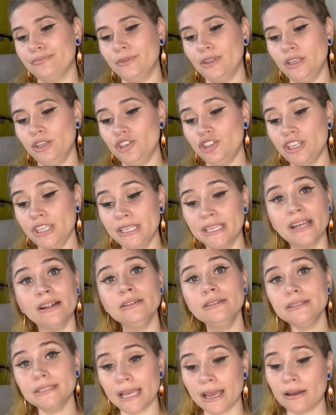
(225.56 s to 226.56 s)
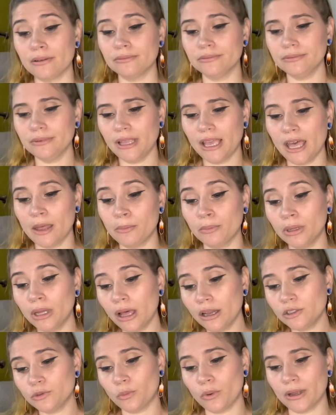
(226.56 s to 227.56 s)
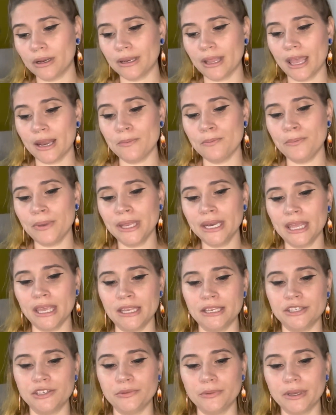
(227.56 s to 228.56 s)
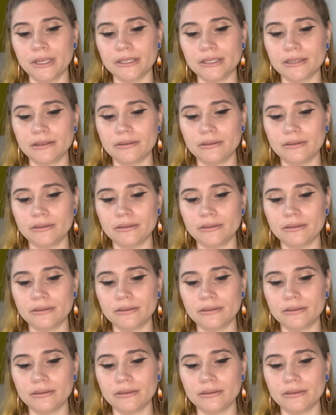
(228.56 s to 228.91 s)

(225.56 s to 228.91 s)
She knelt down and plucked one and bit into it.